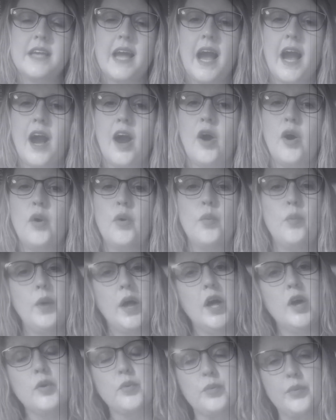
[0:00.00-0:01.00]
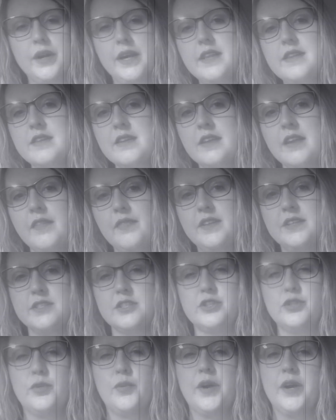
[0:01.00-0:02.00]
how well written this
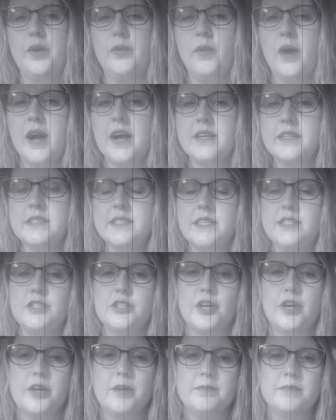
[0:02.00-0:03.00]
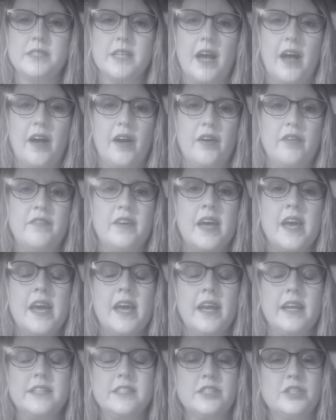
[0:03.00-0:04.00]
story was in terms of
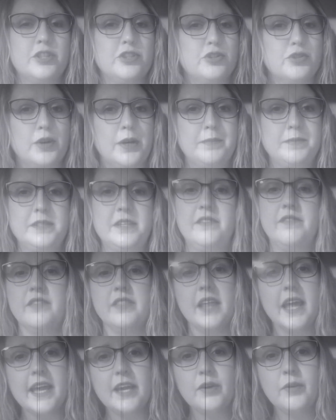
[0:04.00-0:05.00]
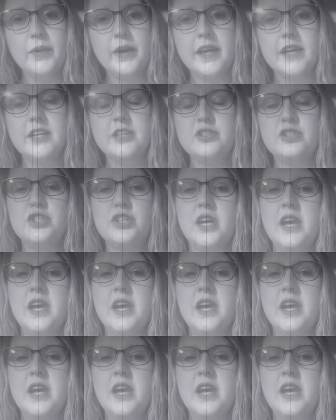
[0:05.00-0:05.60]
its descriptive language,